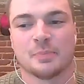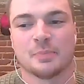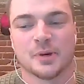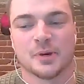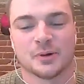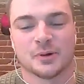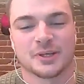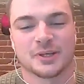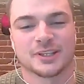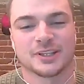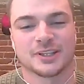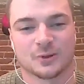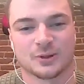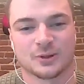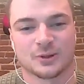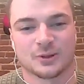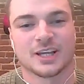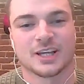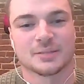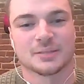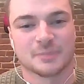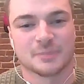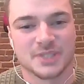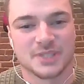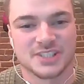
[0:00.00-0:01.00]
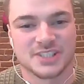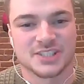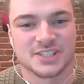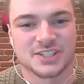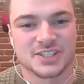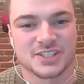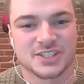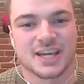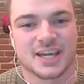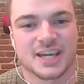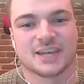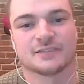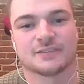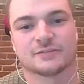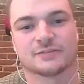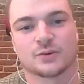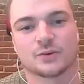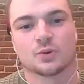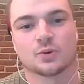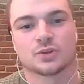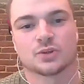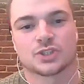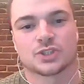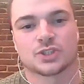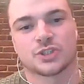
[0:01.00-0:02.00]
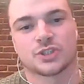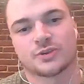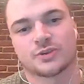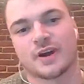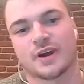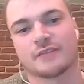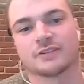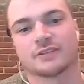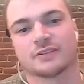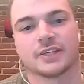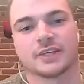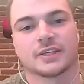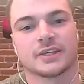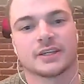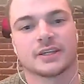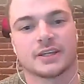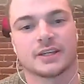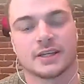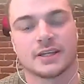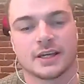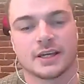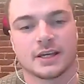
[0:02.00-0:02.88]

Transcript: building an online business, and of course traveling.